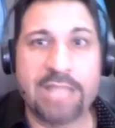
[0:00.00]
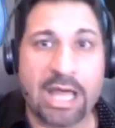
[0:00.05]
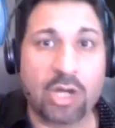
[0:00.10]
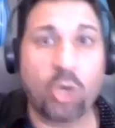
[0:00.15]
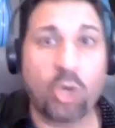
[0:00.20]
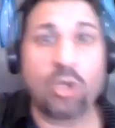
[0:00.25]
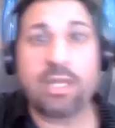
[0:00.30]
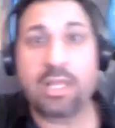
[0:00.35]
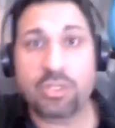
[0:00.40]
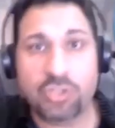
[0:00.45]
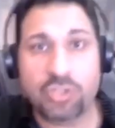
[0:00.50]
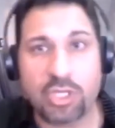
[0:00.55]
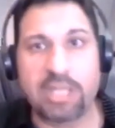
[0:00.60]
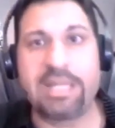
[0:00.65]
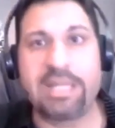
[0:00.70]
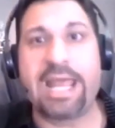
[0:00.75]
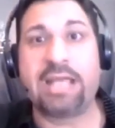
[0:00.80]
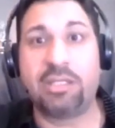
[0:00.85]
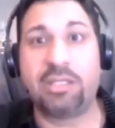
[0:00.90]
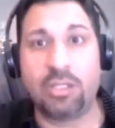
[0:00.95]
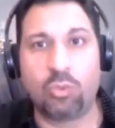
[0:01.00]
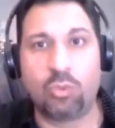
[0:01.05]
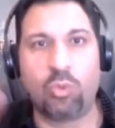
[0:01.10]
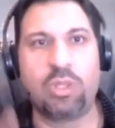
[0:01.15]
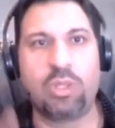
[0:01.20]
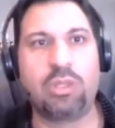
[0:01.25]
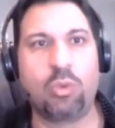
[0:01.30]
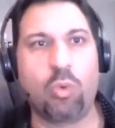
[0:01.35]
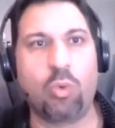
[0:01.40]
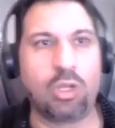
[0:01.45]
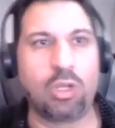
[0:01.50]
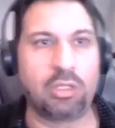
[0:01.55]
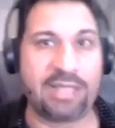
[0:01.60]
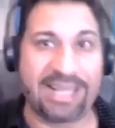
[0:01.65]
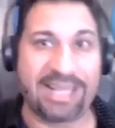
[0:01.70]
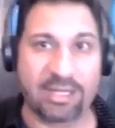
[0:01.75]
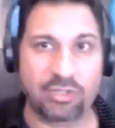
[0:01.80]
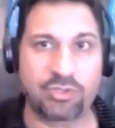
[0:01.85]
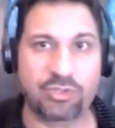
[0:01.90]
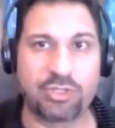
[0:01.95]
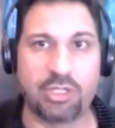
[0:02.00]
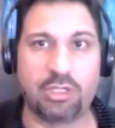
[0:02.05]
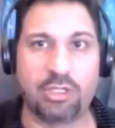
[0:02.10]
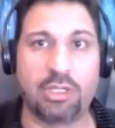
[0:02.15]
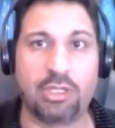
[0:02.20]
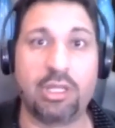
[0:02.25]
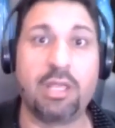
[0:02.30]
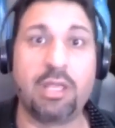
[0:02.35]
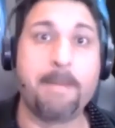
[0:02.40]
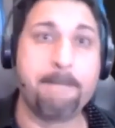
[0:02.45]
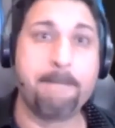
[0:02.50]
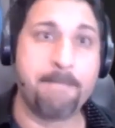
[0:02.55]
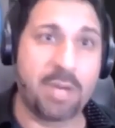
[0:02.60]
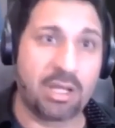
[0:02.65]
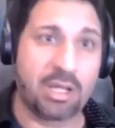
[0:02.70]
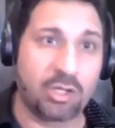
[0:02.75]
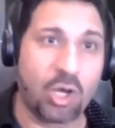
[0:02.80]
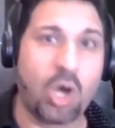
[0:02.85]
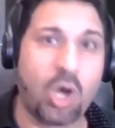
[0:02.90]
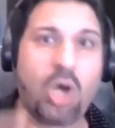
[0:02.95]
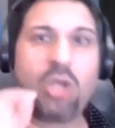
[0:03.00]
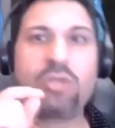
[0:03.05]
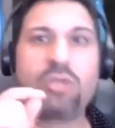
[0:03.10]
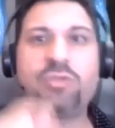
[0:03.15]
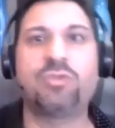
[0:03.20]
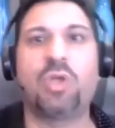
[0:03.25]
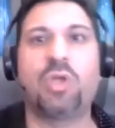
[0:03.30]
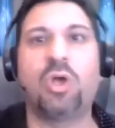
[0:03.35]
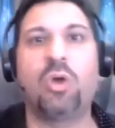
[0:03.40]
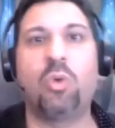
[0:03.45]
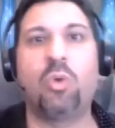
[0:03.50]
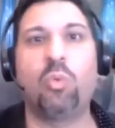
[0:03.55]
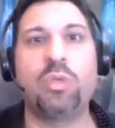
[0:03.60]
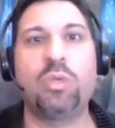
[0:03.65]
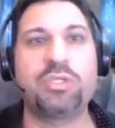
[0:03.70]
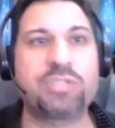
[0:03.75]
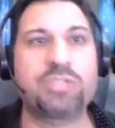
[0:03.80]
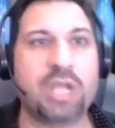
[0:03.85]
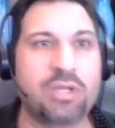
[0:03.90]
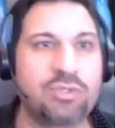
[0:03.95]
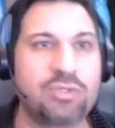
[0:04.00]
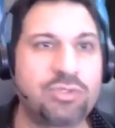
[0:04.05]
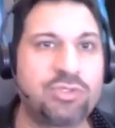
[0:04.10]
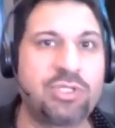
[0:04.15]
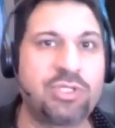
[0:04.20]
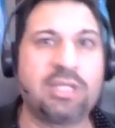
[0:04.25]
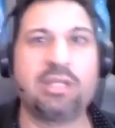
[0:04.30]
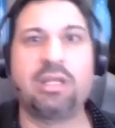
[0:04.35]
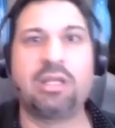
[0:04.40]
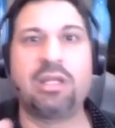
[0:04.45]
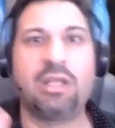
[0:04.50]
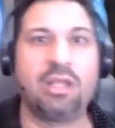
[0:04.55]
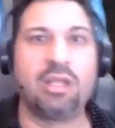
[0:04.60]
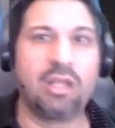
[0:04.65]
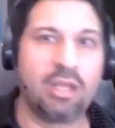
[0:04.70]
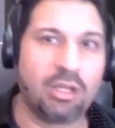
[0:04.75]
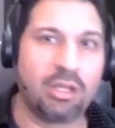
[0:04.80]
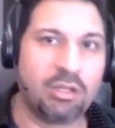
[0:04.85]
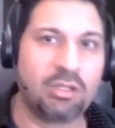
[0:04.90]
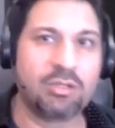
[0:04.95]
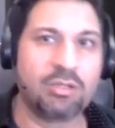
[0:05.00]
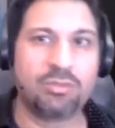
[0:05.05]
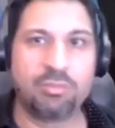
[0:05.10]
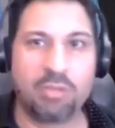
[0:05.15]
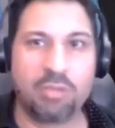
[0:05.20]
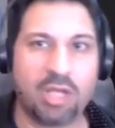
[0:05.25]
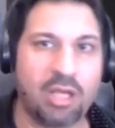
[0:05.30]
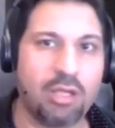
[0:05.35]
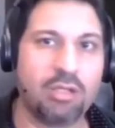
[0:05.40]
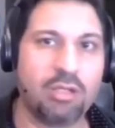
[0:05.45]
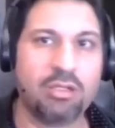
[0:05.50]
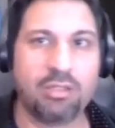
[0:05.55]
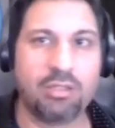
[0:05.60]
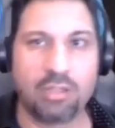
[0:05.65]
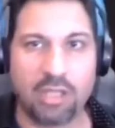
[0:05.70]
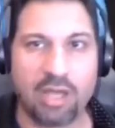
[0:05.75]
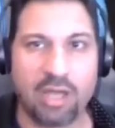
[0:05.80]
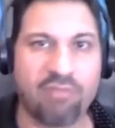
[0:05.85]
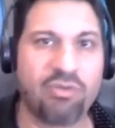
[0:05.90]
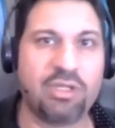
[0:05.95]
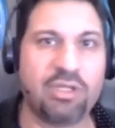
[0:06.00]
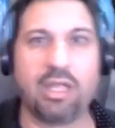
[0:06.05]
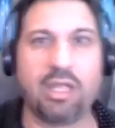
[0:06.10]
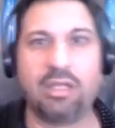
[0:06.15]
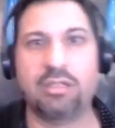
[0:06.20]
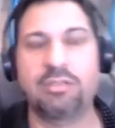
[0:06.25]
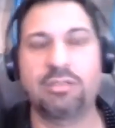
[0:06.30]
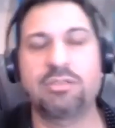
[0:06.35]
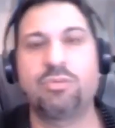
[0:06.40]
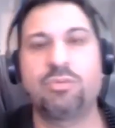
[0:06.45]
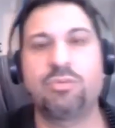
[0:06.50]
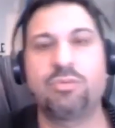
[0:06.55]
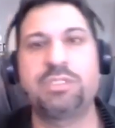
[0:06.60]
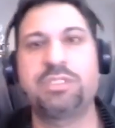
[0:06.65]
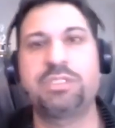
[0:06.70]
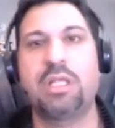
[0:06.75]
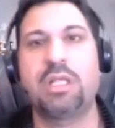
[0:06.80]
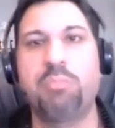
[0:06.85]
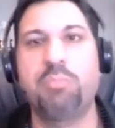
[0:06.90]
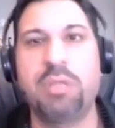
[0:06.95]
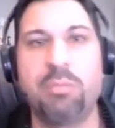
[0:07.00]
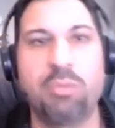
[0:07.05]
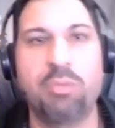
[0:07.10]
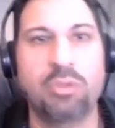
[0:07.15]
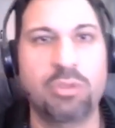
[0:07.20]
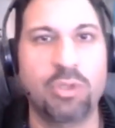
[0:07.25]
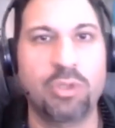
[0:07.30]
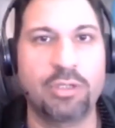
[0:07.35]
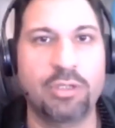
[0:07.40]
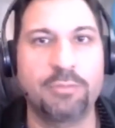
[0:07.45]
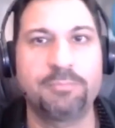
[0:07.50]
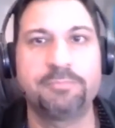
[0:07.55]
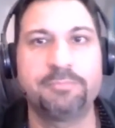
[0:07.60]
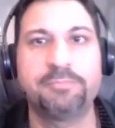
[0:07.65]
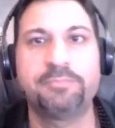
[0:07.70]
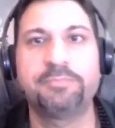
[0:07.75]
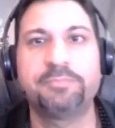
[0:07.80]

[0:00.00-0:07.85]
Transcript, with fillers: Not only is connected with the world instantly, but also we start sending uh, every day. We send people to it.